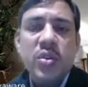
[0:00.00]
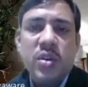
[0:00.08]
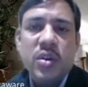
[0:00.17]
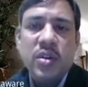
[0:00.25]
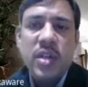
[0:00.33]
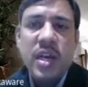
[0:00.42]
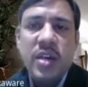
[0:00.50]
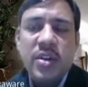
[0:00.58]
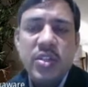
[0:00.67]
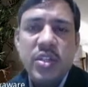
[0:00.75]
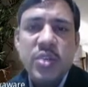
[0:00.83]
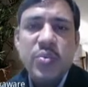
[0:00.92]
that
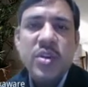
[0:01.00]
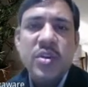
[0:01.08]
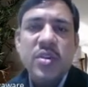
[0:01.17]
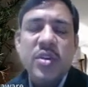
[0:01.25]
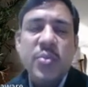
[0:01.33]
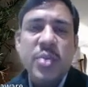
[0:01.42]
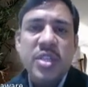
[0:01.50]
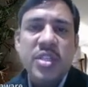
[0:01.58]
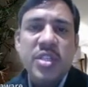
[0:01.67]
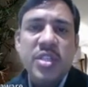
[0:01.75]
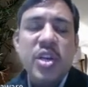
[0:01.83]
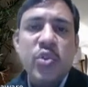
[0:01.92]
customer
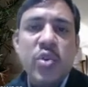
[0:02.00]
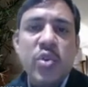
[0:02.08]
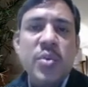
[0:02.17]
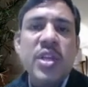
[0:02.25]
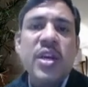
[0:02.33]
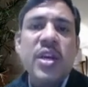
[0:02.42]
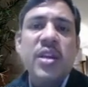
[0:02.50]
representative will be there,